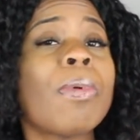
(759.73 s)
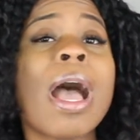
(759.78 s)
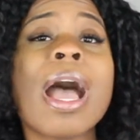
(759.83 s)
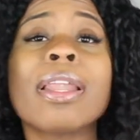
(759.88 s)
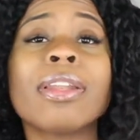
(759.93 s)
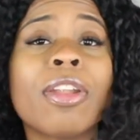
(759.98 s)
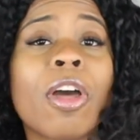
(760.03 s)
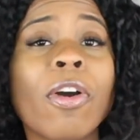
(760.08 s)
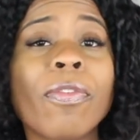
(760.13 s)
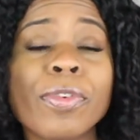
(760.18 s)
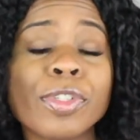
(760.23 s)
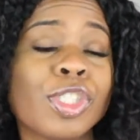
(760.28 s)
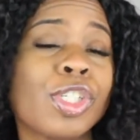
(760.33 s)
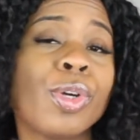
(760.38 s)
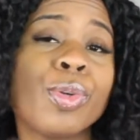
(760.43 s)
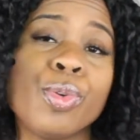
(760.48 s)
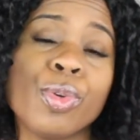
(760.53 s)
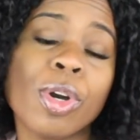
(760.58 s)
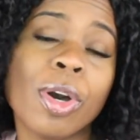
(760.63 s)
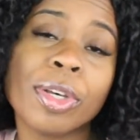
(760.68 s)
I know for
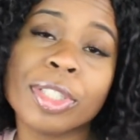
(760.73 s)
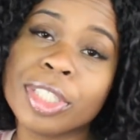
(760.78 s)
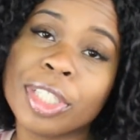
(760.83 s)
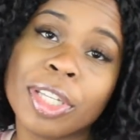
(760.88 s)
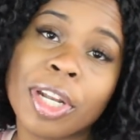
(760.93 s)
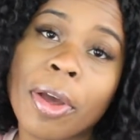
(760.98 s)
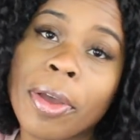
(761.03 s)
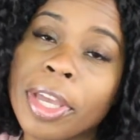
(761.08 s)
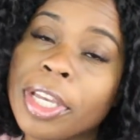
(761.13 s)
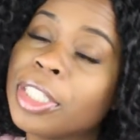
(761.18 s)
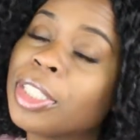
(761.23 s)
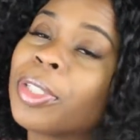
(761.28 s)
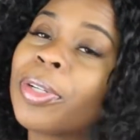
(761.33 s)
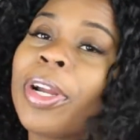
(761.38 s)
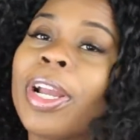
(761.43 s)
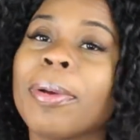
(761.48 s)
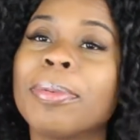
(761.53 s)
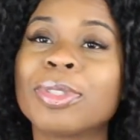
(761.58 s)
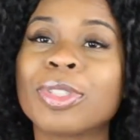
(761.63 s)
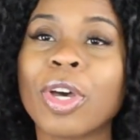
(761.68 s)
sure you're gonna see it on
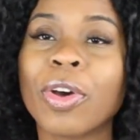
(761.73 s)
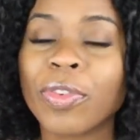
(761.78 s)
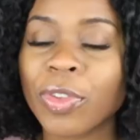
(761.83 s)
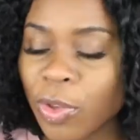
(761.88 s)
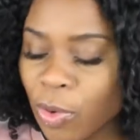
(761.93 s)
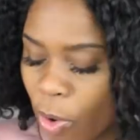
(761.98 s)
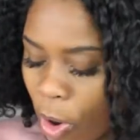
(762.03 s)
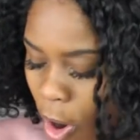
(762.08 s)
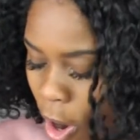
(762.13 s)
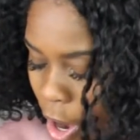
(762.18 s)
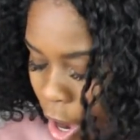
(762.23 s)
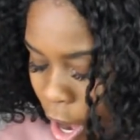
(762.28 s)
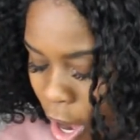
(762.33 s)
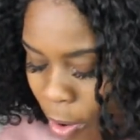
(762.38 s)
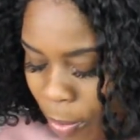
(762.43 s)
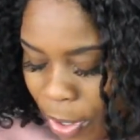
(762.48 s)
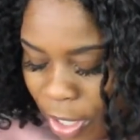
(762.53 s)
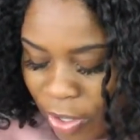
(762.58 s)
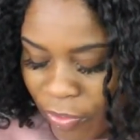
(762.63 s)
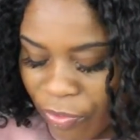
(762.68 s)
Instagram. So you aren't
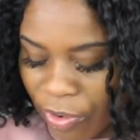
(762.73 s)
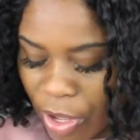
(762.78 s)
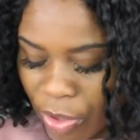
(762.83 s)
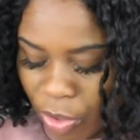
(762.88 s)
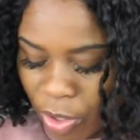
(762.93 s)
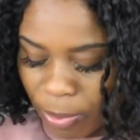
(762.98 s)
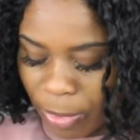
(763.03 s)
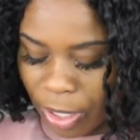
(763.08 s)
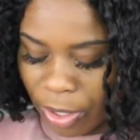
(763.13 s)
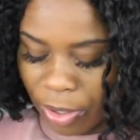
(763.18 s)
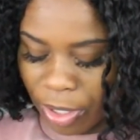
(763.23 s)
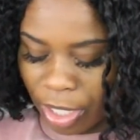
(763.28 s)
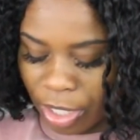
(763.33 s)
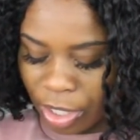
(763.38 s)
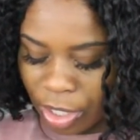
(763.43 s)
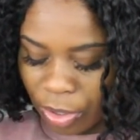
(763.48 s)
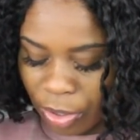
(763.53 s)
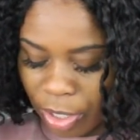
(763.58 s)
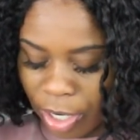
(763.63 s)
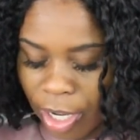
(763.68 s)
already following me on
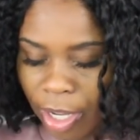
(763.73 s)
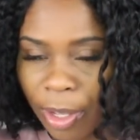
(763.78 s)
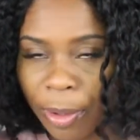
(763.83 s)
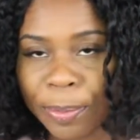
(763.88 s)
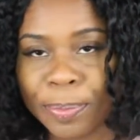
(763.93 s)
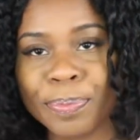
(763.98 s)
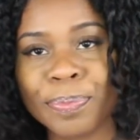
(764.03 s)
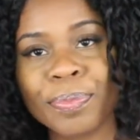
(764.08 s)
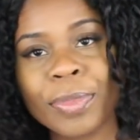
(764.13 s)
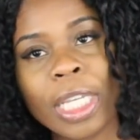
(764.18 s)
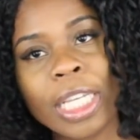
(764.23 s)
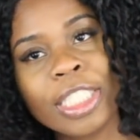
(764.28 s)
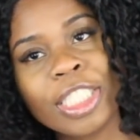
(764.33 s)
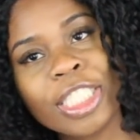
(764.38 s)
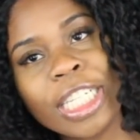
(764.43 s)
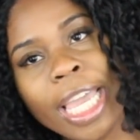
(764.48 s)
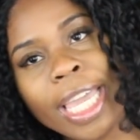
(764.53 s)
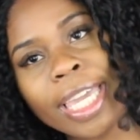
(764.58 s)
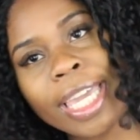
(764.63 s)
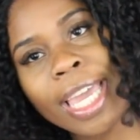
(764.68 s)
Instagram,
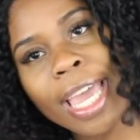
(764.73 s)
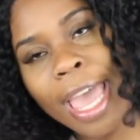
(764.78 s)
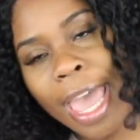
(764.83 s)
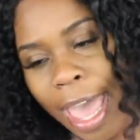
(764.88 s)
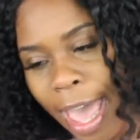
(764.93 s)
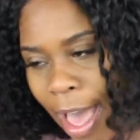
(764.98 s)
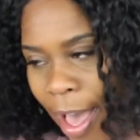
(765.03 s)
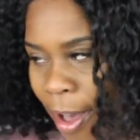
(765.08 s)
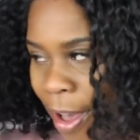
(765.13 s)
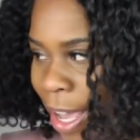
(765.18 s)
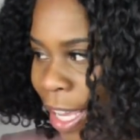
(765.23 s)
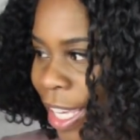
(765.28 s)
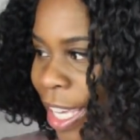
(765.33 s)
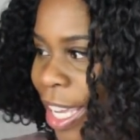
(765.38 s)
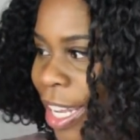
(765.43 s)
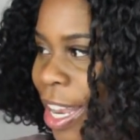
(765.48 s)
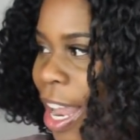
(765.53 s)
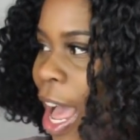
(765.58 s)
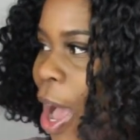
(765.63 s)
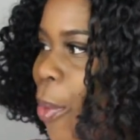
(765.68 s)
check it out. I
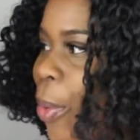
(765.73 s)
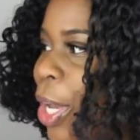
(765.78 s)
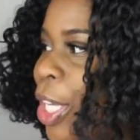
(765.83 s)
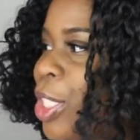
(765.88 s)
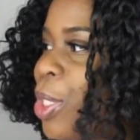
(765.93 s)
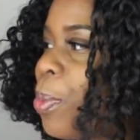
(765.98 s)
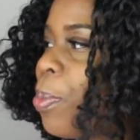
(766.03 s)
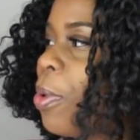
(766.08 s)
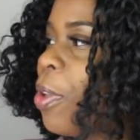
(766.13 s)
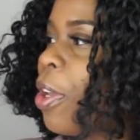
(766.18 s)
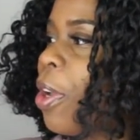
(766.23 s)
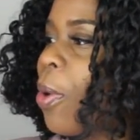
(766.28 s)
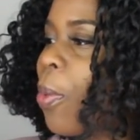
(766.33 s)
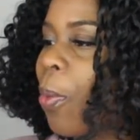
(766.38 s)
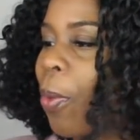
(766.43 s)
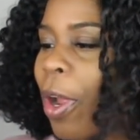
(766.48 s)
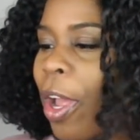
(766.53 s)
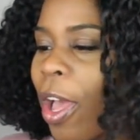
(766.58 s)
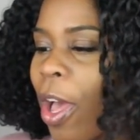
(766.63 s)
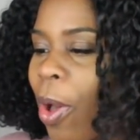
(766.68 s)
cannot wait to play
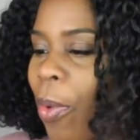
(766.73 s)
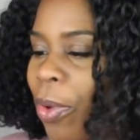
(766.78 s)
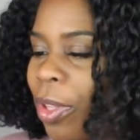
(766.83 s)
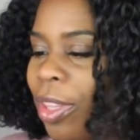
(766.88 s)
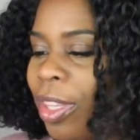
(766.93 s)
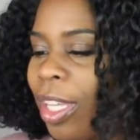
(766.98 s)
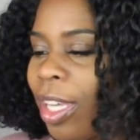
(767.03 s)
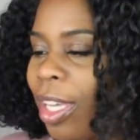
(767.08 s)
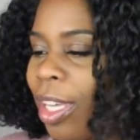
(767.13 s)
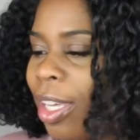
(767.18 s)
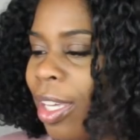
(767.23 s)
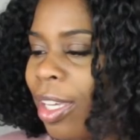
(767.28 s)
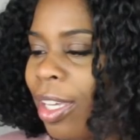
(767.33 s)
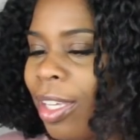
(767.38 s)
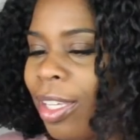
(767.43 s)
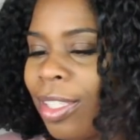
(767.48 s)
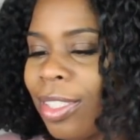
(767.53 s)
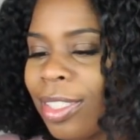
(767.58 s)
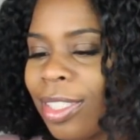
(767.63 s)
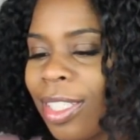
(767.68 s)
around with
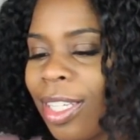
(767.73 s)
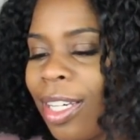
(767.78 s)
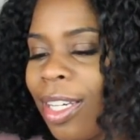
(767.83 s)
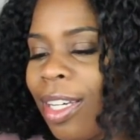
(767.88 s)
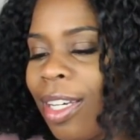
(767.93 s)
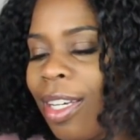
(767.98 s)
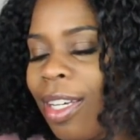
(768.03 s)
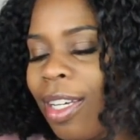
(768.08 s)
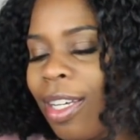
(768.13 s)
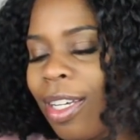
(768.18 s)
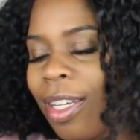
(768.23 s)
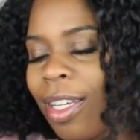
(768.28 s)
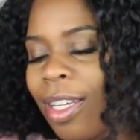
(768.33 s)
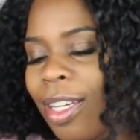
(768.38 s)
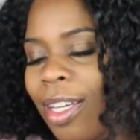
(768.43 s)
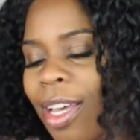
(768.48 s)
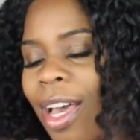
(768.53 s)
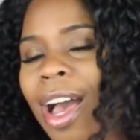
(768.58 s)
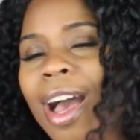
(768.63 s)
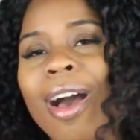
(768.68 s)
these.
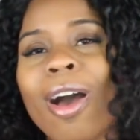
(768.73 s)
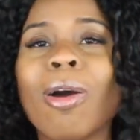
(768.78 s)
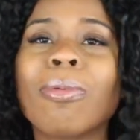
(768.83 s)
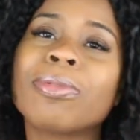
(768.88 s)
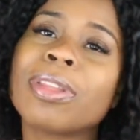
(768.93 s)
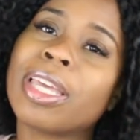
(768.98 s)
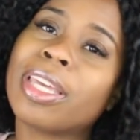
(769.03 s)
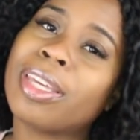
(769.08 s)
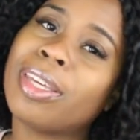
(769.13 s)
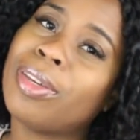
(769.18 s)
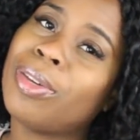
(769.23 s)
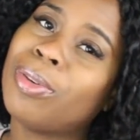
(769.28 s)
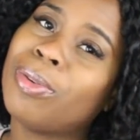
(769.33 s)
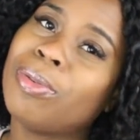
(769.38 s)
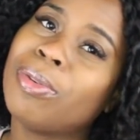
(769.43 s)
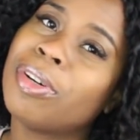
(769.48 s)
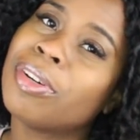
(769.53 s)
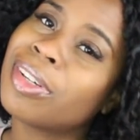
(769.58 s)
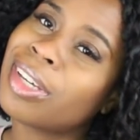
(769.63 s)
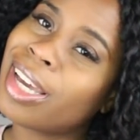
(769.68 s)
I hope they're cute,
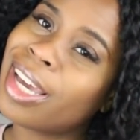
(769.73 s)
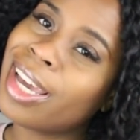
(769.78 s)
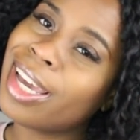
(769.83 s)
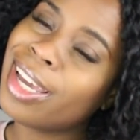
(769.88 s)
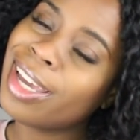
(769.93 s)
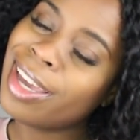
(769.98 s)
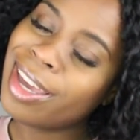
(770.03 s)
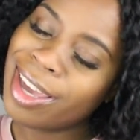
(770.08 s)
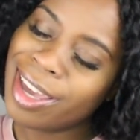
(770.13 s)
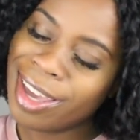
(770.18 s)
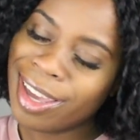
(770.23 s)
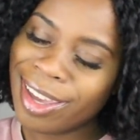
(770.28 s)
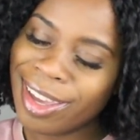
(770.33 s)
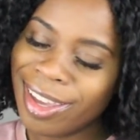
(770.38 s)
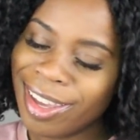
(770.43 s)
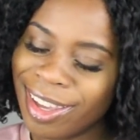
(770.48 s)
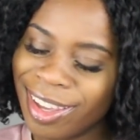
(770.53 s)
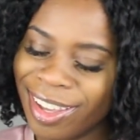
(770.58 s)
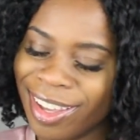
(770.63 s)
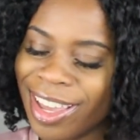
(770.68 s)

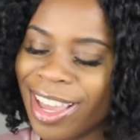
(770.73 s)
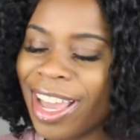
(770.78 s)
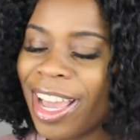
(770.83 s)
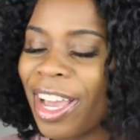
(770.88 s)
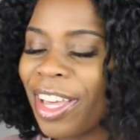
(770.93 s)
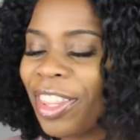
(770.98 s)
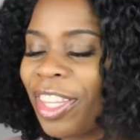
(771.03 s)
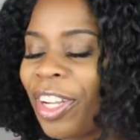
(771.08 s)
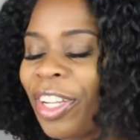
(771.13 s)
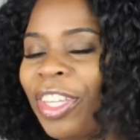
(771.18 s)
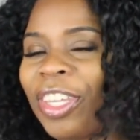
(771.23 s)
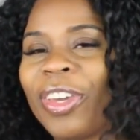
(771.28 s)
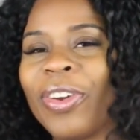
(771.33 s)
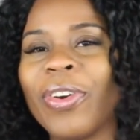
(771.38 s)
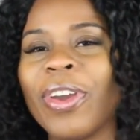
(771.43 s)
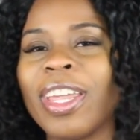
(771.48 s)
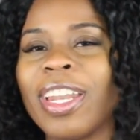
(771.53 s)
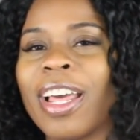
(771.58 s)
okay? They're cute.